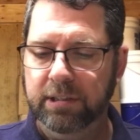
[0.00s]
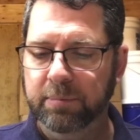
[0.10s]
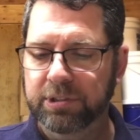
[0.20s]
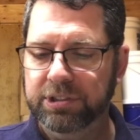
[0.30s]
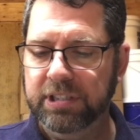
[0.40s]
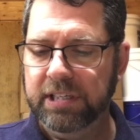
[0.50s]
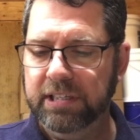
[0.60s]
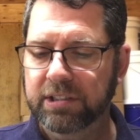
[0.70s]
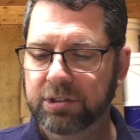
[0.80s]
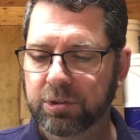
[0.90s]
The
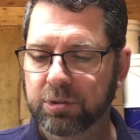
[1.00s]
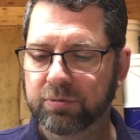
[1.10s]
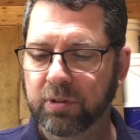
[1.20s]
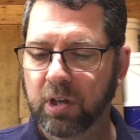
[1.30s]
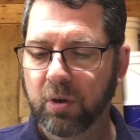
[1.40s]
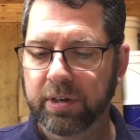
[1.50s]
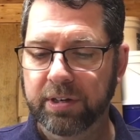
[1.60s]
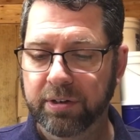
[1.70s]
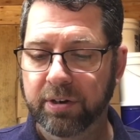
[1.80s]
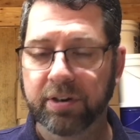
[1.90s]
machine is used for
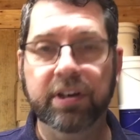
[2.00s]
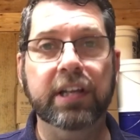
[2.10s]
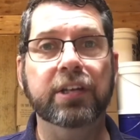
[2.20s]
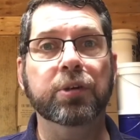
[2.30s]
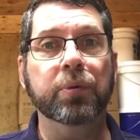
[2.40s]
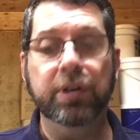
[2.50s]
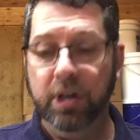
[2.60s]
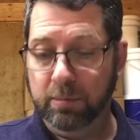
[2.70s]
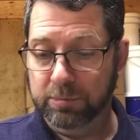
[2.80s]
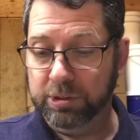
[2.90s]
loading dirt into a
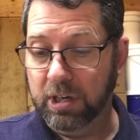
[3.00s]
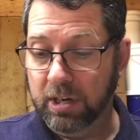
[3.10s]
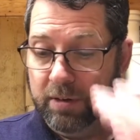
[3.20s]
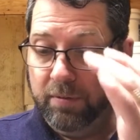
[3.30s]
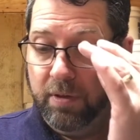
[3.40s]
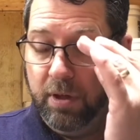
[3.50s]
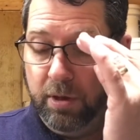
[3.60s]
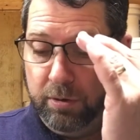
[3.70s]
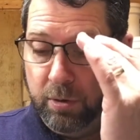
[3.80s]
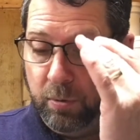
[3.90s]
dump truck.
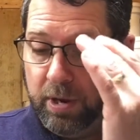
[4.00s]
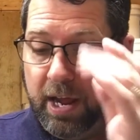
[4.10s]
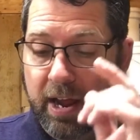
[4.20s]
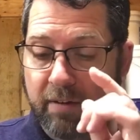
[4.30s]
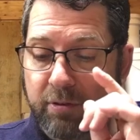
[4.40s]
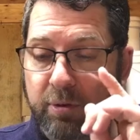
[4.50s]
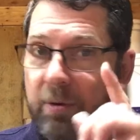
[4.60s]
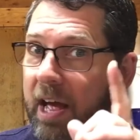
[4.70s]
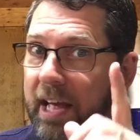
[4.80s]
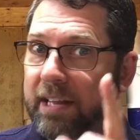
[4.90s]
Don't ever
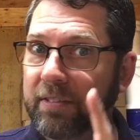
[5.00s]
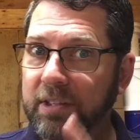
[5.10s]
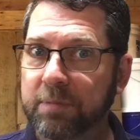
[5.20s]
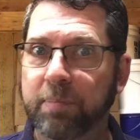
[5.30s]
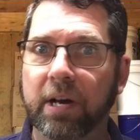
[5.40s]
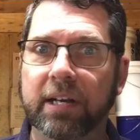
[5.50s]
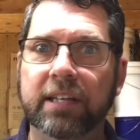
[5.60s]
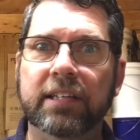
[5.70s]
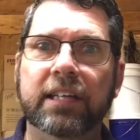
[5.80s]
ride in this bucket,